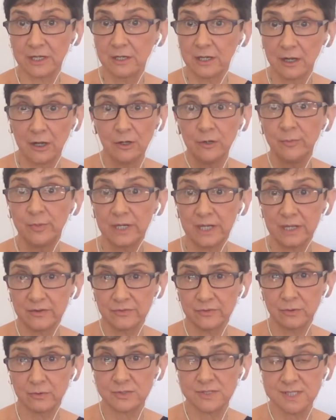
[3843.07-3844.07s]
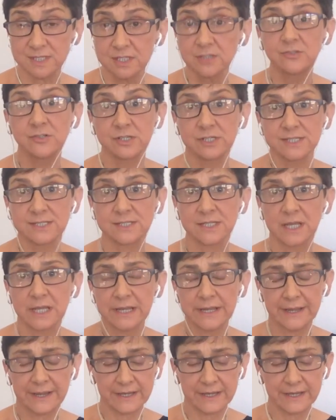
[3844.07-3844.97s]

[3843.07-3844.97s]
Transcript: Globally, of course, citrus